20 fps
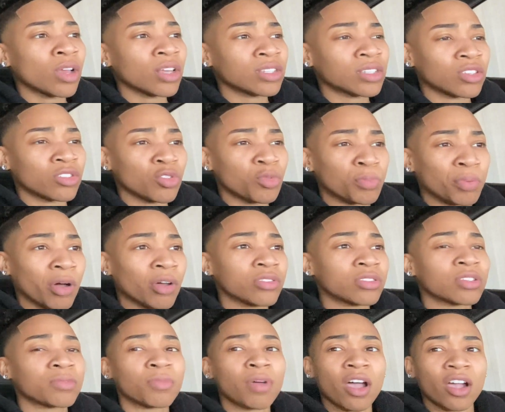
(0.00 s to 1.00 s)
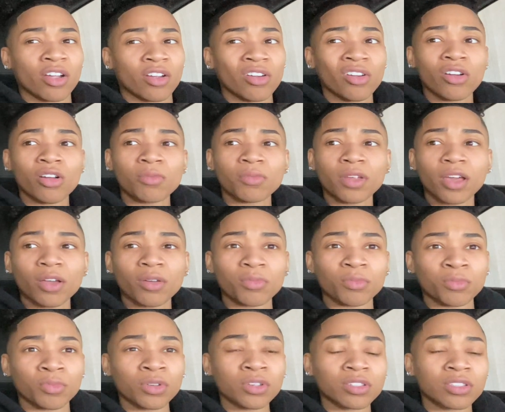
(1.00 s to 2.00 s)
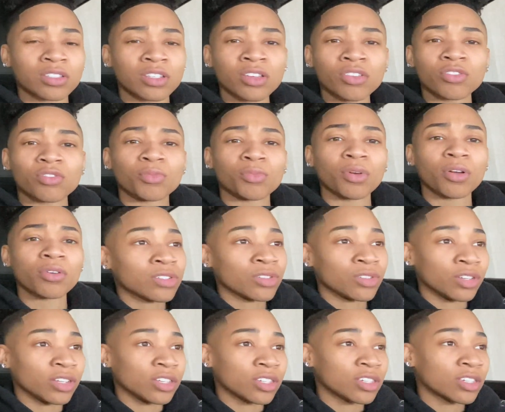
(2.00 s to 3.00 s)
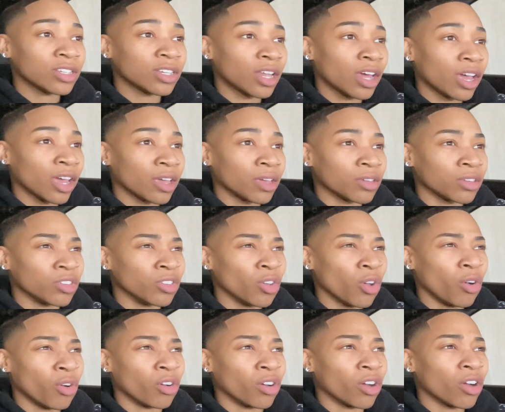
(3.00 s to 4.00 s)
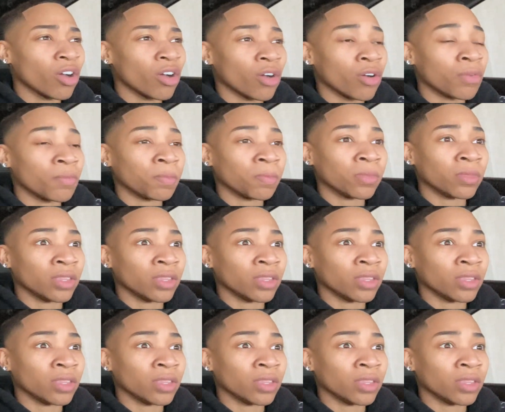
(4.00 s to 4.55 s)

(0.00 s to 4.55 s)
I said, you posting my girl? I'm like, what's to you, bro? So then she like, yo, girl.